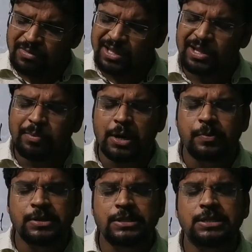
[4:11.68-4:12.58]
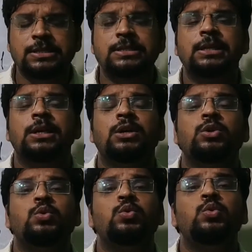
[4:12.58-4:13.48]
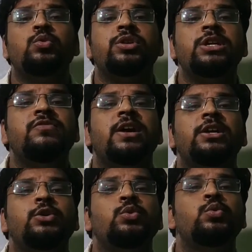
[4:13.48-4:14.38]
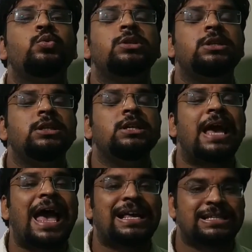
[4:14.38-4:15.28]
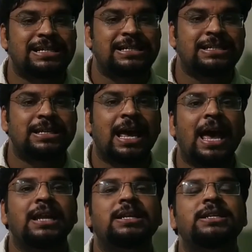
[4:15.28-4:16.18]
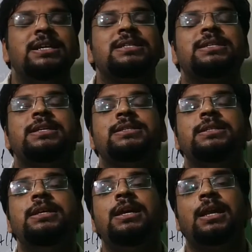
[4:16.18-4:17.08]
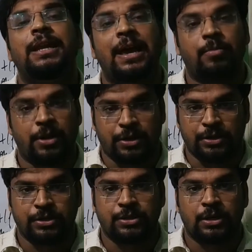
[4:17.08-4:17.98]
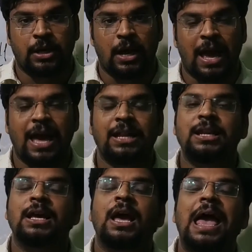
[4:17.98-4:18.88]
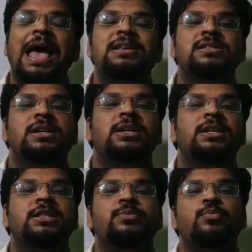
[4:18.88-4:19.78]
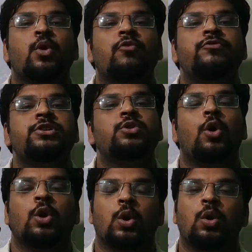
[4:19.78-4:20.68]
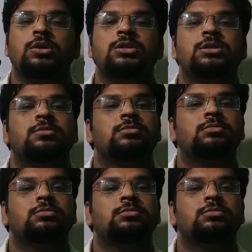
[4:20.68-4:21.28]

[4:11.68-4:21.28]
The purpose is to revalue the assets and reassess the liabilities and ascertain the profit or loss